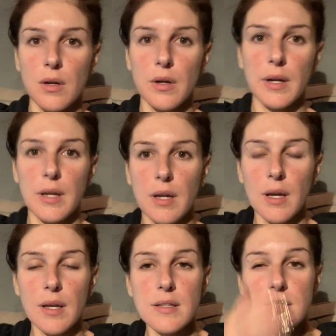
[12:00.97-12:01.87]
right,
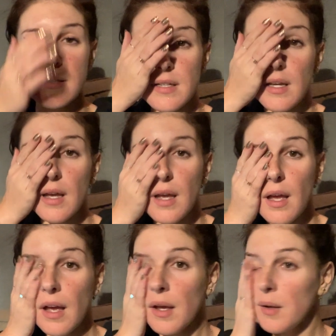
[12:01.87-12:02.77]
guys.
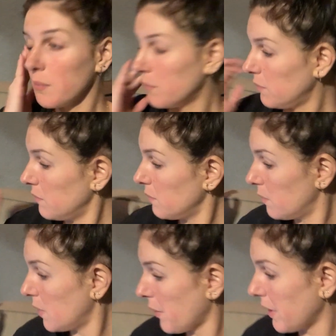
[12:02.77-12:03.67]
Um,
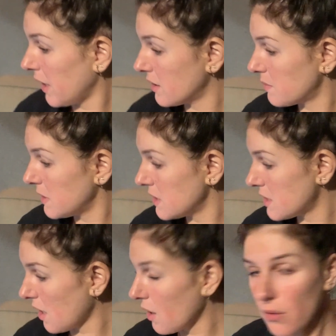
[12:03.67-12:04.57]
Bowie has been
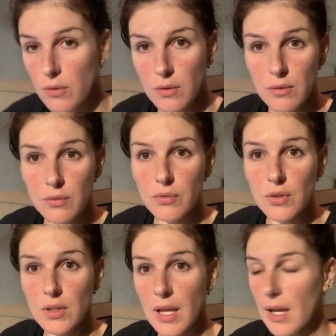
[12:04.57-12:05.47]
down
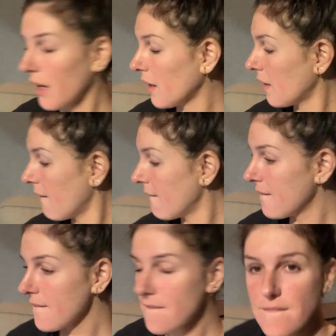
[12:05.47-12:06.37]
for like
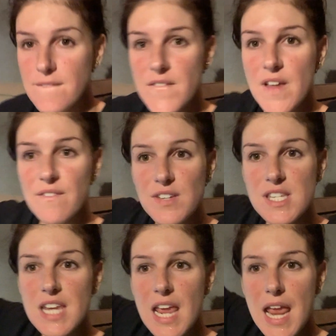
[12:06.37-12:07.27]

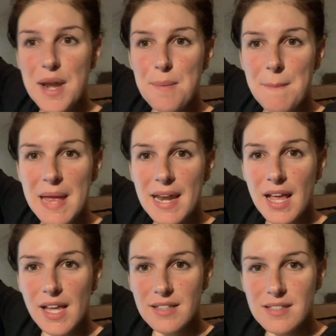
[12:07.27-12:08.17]
15
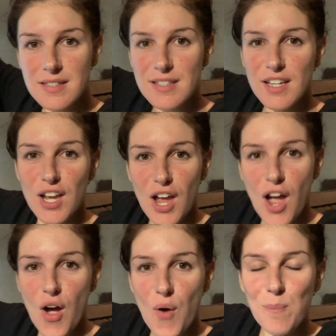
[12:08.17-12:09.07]
minutes.
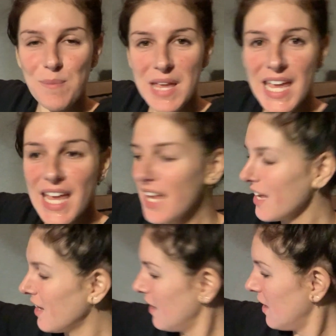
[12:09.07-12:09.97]
Go me.
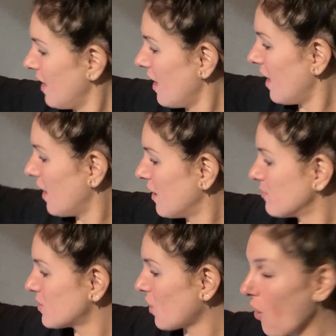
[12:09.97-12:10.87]

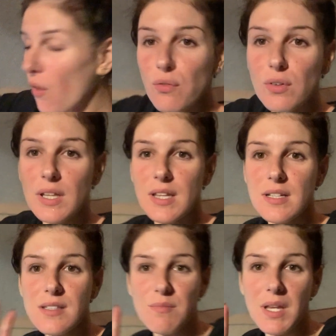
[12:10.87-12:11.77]
Um, so hopefully
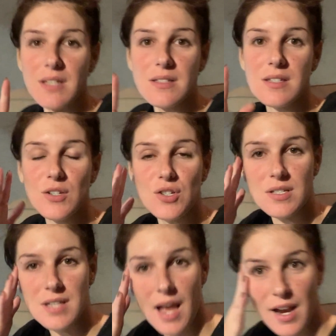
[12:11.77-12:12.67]
this means that
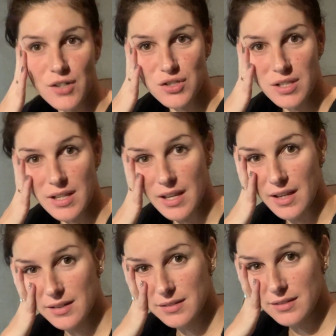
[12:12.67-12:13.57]
she's
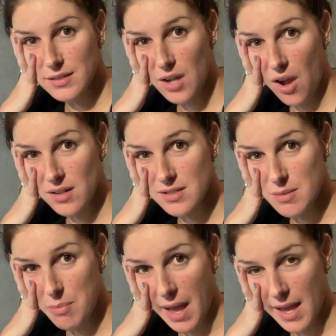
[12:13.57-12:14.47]
actually gone to
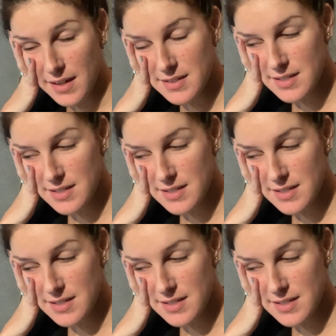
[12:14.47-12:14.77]
bed